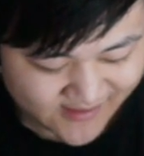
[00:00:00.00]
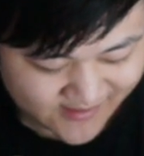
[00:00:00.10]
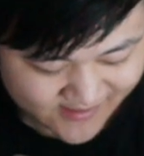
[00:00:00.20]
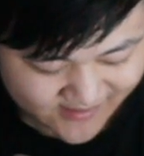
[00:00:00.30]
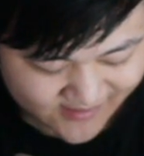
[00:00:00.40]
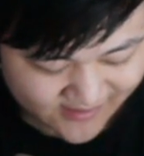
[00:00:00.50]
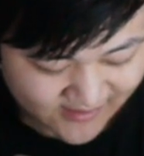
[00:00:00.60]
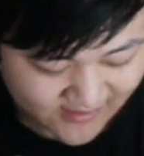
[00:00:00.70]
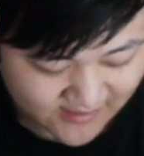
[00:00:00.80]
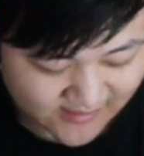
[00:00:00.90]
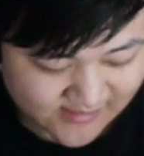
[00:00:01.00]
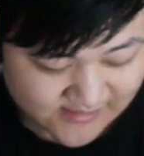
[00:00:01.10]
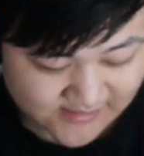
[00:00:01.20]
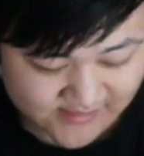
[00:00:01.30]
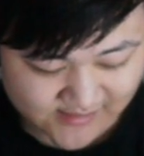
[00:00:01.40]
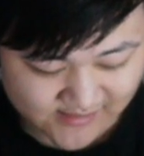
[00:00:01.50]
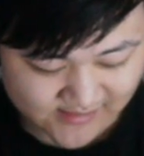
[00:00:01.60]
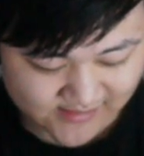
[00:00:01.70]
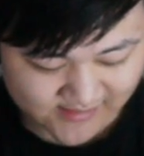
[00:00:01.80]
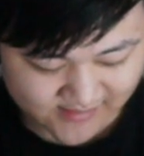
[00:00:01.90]

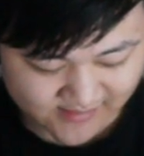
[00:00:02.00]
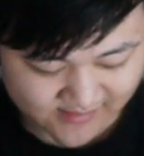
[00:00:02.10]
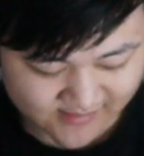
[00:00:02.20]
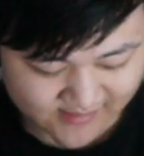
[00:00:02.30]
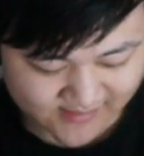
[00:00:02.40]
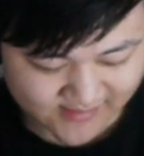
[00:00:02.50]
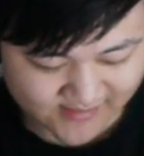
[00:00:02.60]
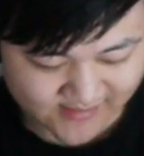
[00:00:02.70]
Nothing is said.